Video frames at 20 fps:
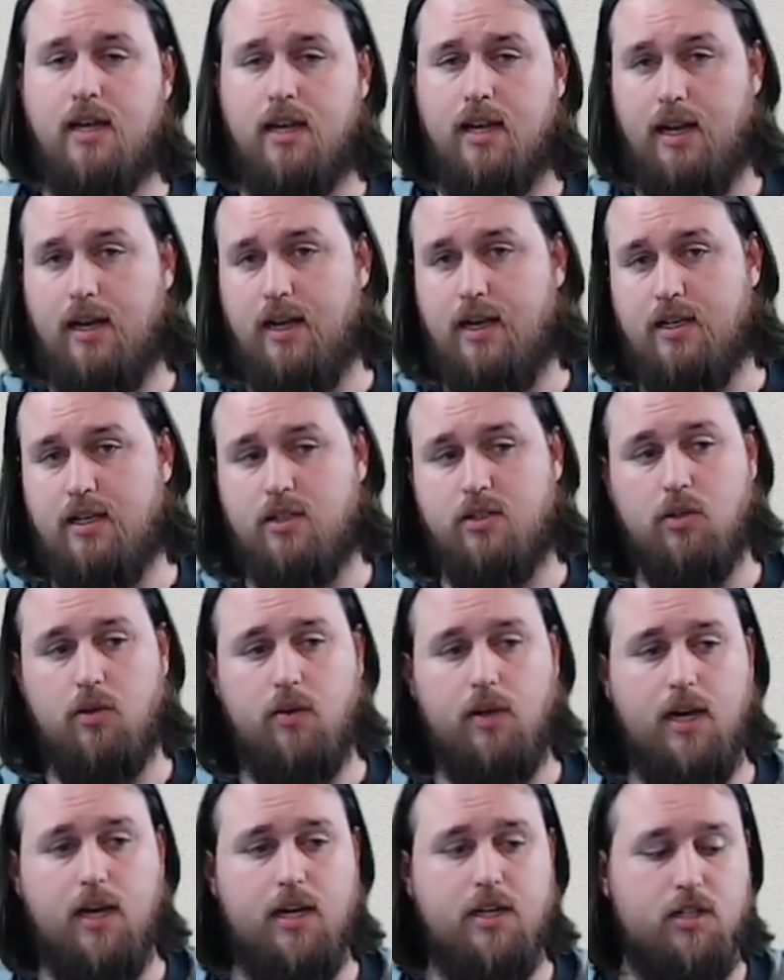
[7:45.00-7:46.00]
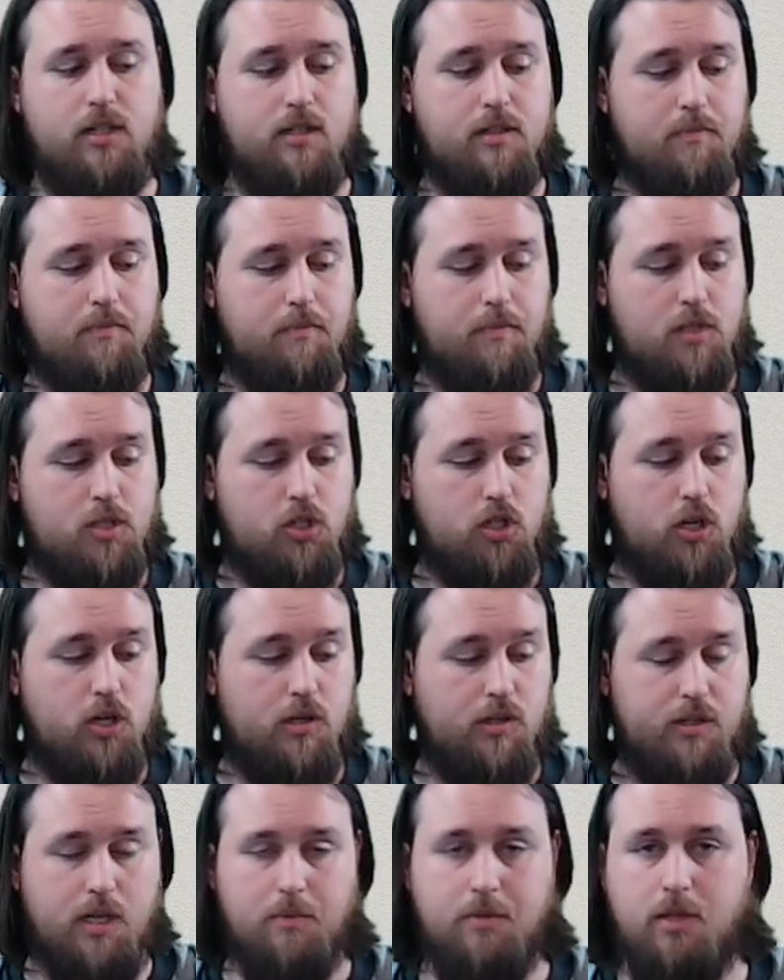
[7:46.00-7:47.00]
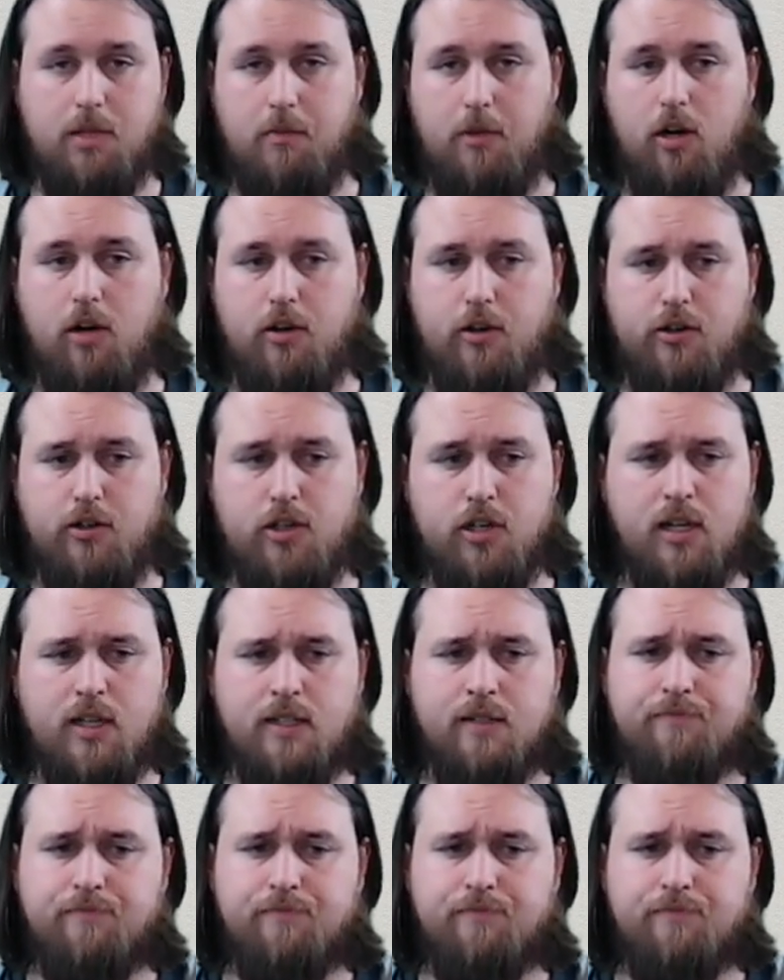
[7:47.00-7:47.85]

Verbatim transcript: and his 2 catches churns up some yardage.